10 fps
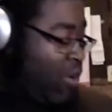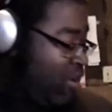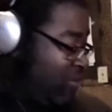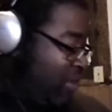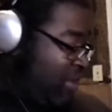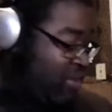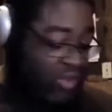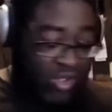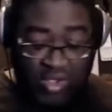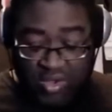indeed
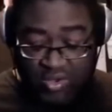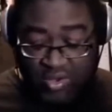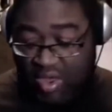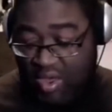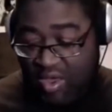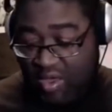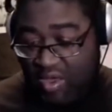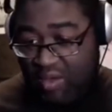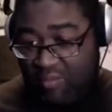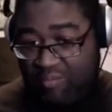good.
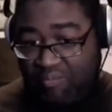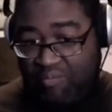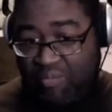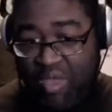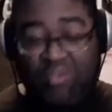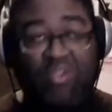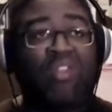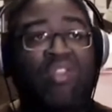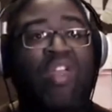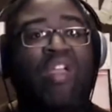That's all I
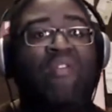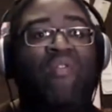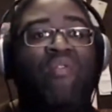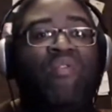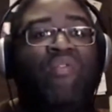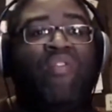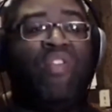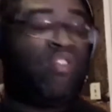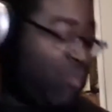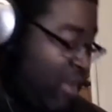think of for
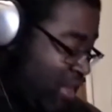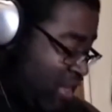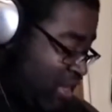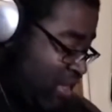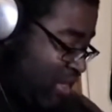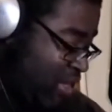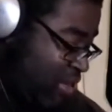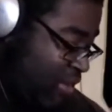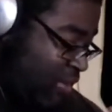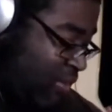this week.
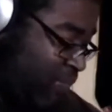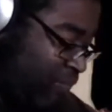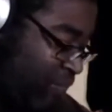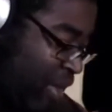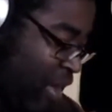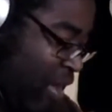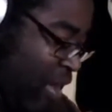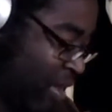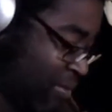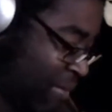
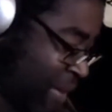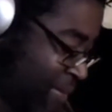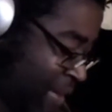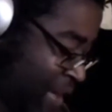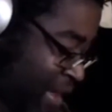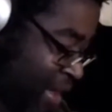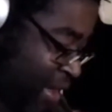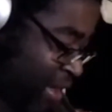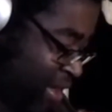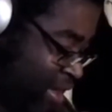Maybe
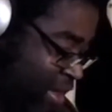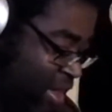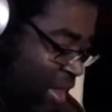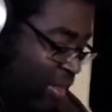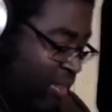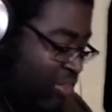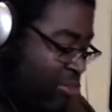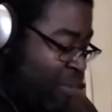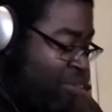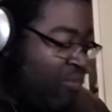I'll get the
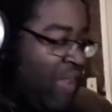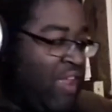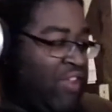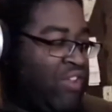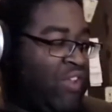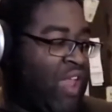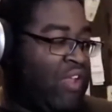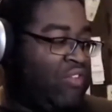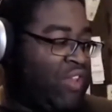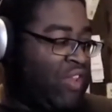motivation to
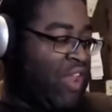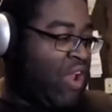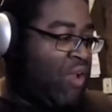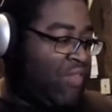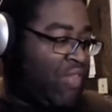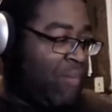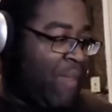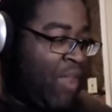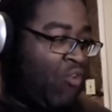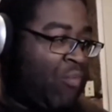actually narrate that
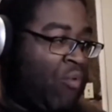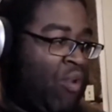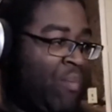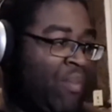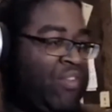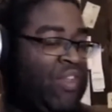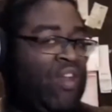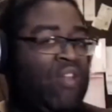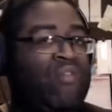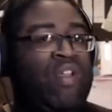battle report I've been sitting
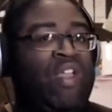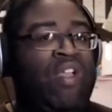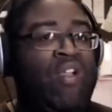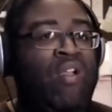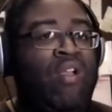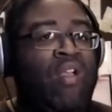on for a year.